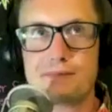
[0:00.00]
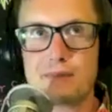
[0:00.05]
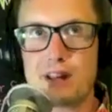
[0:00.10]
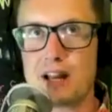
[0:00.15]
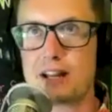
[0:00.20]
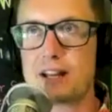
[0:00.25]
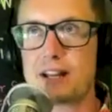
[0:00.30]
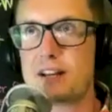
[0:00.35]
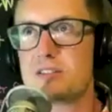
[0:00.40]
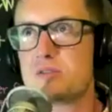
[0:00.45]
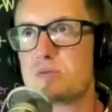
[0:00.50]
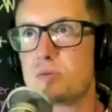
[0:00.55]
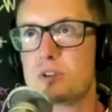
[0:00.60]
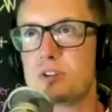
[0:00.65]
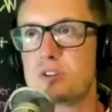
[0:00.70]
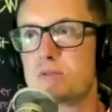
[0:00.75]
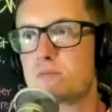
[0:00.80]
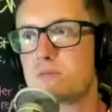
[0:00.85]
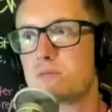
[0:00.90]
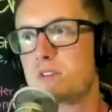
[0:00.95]
I guess what
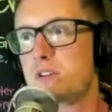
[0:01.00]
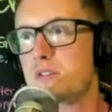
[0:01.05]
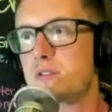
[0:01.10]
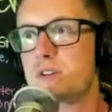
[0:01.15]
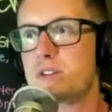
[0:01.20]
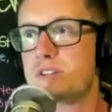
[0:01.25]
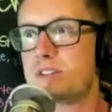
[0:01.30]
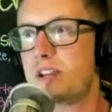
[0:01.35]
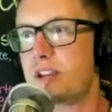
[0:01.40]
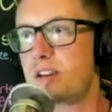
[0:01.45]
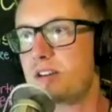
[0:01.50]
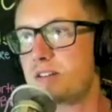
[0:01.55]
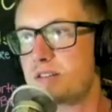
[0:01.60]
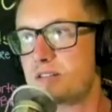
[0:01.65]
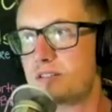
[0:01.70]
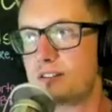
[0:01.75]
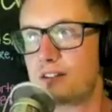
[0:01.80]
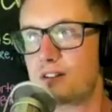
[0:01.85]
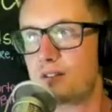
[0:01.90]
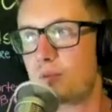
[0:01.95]
you can say
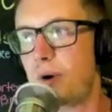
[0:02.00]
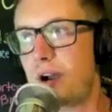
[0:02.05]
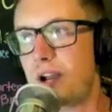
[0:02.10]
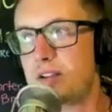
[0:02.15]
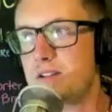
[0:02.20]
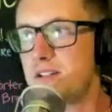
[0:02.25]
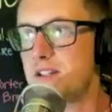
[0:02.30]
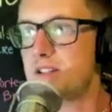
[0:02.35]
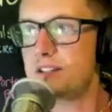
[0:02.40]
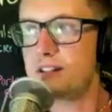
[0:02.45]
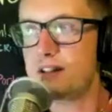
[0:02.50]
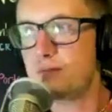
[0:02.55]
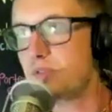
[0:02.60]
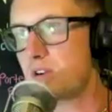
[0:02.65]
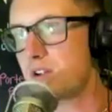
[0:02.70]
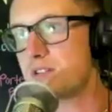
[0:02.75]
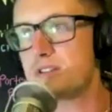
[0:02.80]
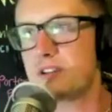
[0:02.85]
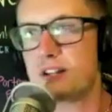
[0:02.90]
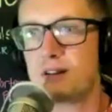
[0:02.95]
is, why DC
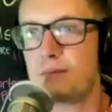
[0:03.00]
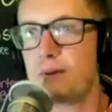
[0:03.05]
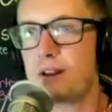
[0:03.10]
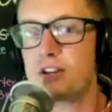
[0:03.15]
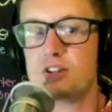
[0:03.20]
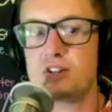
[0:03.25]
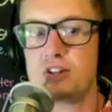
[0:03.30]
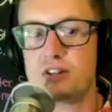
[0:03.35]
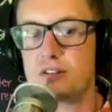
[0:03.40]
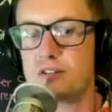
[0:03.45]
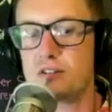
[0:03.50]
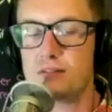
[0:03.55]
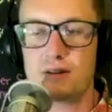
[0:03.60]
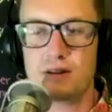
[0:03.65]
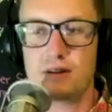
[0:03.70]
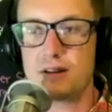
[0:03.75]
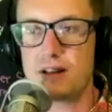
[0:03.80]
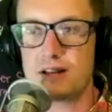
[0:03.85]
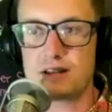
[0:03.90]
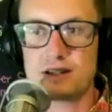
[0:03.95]
runs animation,
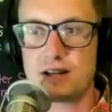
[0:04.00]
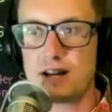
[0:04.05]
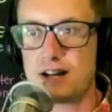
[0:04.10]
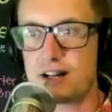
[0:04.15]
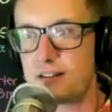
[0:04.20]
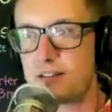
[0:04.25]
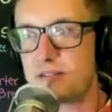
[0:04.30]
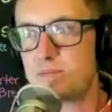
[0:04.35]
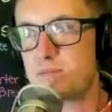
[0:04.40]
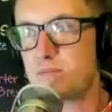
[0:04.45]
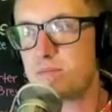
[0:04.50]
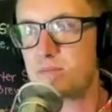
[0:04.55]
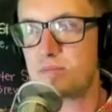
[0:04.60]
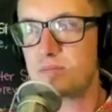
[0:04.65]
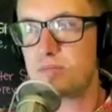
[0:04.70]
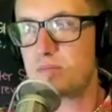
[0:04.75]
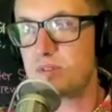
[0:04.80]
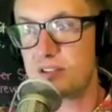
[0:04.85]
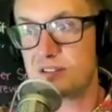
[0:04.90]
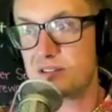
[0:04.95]
and that's kind of,
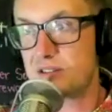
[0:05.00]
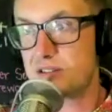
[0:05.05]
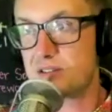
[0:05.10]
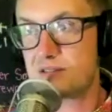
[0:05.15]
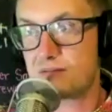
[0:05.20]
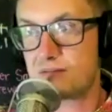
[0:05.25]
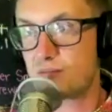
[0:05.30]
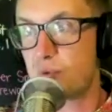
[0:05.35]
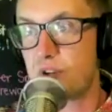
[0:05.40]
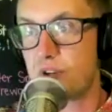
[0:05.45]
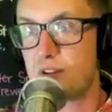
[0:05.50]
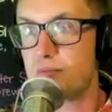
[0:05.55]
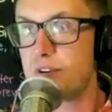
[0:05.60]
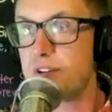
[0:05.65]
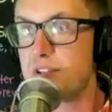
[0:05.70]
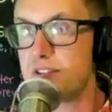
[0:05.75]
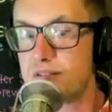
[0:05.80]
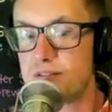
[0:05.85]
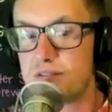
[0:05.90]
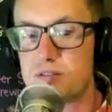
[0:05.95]
this is one of the
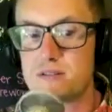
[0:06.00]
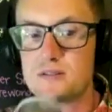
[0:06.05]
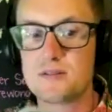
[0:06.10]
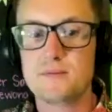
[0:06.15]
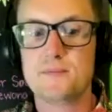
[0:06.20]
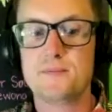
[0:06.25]
reasons.